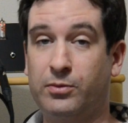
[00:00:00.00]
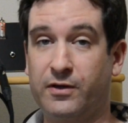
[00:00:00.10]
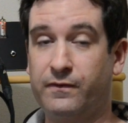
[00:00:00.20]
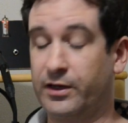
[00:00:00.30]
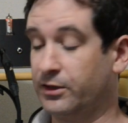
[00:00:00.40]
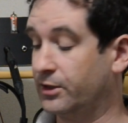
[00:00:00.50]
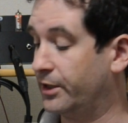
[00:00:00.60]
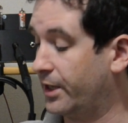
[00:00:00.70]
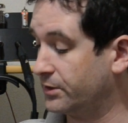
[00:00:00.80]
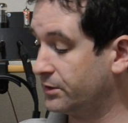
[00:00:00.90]
be affected
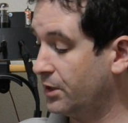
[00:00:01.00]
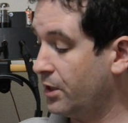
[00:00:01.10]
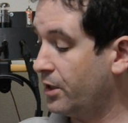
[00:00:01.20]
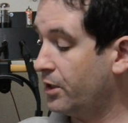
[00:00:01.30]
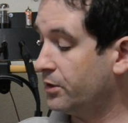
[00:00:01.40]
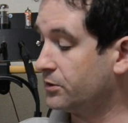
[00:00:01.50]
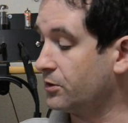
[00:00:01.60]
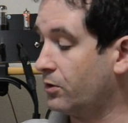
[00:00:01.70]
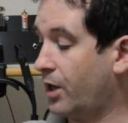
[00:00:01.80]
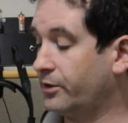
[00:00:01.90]
less.
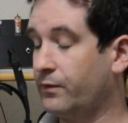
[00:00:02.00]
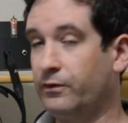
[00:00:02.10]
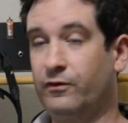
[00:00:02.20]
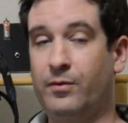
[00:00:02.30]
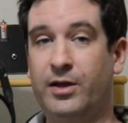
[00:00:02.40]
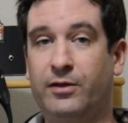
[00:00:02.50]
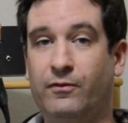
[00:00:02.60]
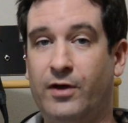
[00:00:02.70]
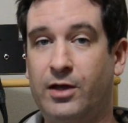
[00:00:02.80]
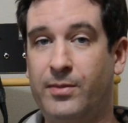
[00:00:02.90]
So I definitely
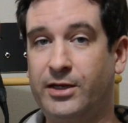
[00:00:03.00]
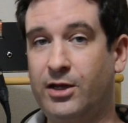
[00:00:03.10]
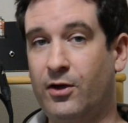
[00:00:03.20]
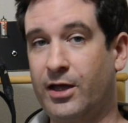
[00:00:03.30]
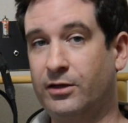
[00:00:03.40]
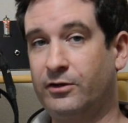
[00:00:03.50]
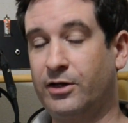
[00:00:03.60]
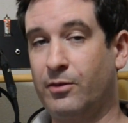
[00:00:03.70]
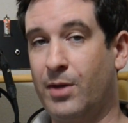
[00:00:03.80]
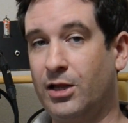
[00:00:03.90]
recommend going out and
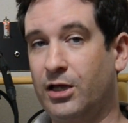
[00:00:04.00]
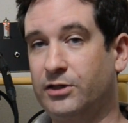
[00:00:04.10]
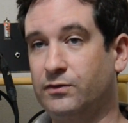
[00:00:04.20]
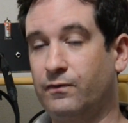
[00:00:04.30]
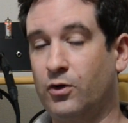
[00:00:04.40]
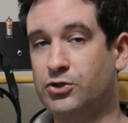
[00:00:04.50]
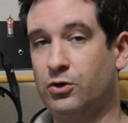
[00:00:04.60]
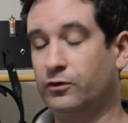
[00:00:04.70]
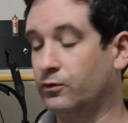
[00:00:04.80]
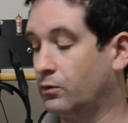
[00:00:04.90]
getting the Mullards or
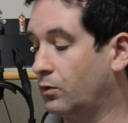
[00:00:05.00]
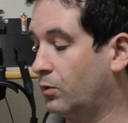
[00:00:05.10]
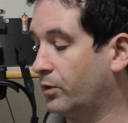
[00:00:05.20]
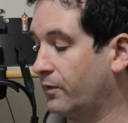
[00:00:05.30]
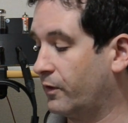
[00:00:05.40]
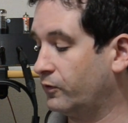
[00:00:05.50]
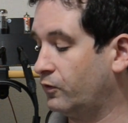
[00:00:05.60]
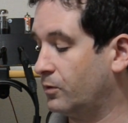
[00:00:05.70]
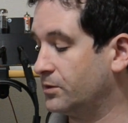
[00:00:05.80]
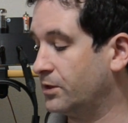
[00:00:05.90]
Voshkods or one of the other
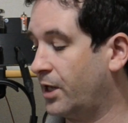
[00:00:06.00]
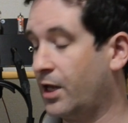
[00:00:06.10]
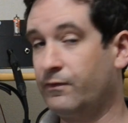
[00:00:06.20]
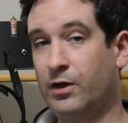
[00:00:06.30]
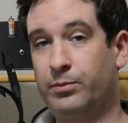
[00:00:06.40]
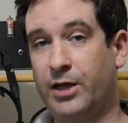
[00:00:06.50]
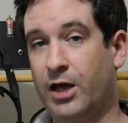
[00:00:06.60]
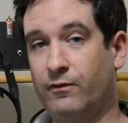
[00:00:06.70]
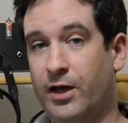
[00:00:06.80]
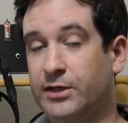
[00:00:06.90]
tubes and having a play
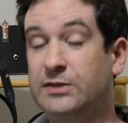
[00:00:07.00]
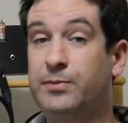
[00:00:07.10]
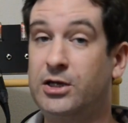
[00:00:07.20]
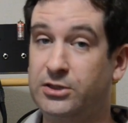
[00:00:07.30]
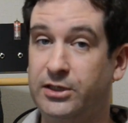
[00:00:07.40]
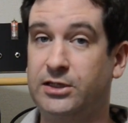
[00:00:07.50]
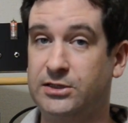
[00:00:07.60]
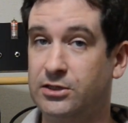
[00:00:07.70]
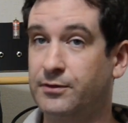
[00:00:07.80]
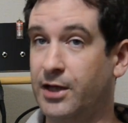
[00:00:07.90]
around, especially
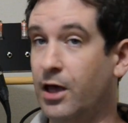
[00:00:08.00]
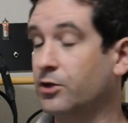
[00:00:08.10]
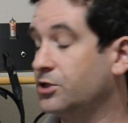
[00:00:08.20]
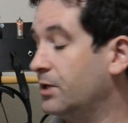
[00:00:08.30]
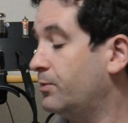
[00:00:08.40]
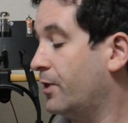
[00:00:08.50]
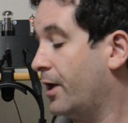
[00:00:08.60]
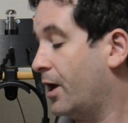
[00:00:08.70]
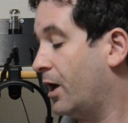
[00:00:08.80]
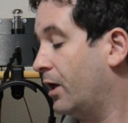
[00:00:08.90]
considering how cheap
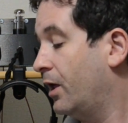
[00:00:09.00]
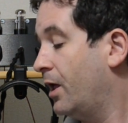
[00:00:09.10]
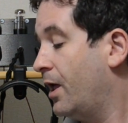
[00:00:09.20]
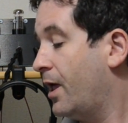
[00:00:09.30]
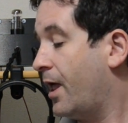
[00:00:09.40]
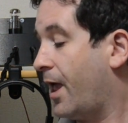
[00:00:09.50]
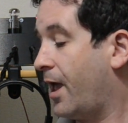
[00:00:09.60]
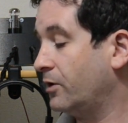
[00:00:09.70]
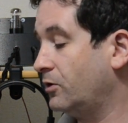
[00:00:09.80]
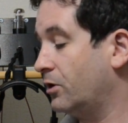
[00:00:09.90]
they are.
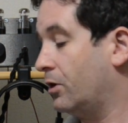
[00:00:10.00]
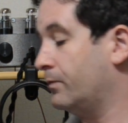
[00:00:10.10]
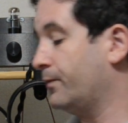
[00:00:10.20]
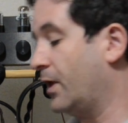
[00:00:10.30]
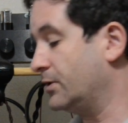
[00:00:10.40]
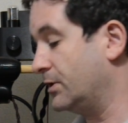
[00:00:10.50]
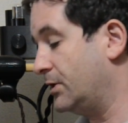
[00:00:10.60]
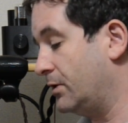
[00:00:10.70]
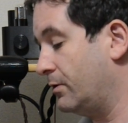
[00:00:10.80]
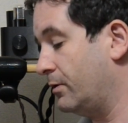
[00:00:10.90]
And, you know, as I
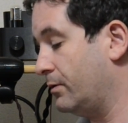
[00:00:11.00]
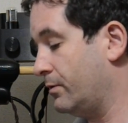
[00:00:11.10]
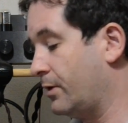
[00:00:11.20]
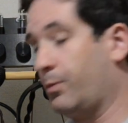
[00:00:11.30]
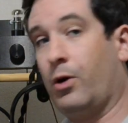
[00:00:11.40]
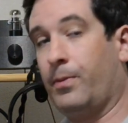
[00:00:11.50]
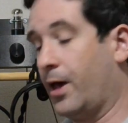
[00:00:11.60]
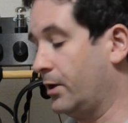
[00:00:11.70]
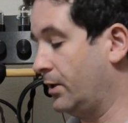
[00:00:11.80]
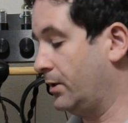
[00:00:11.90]
said, they pop out